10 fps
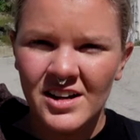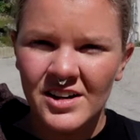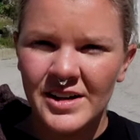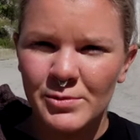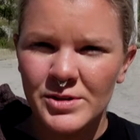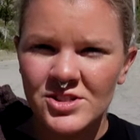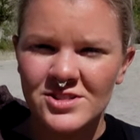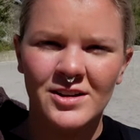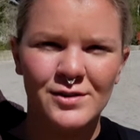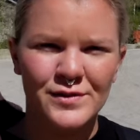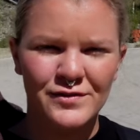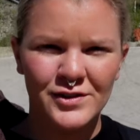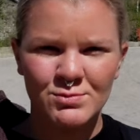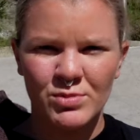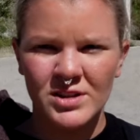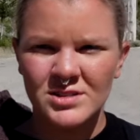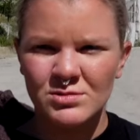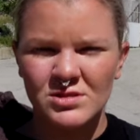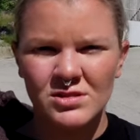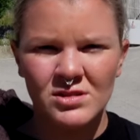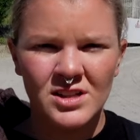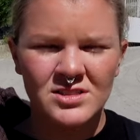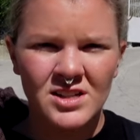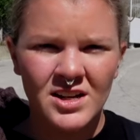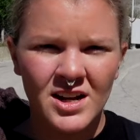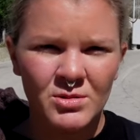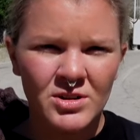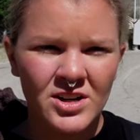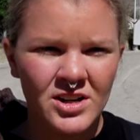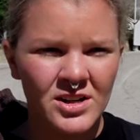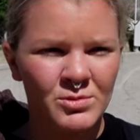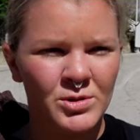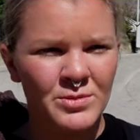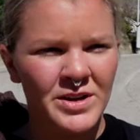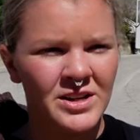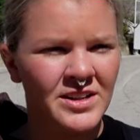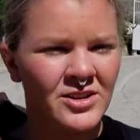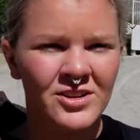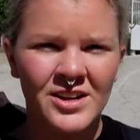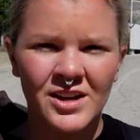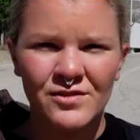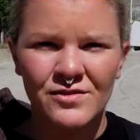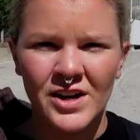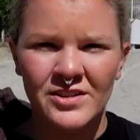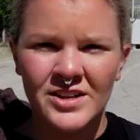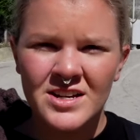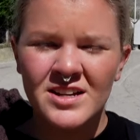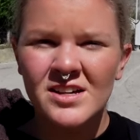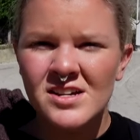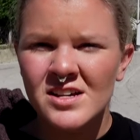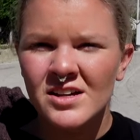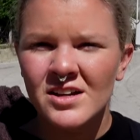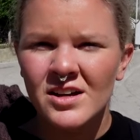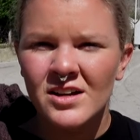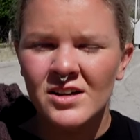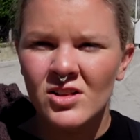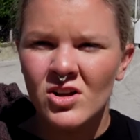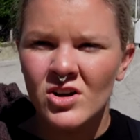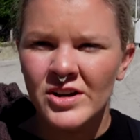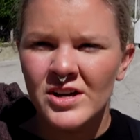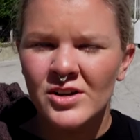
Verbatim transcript: right, we just got off the first bus. It was a little less than an hour, and we are about to get on a ferry along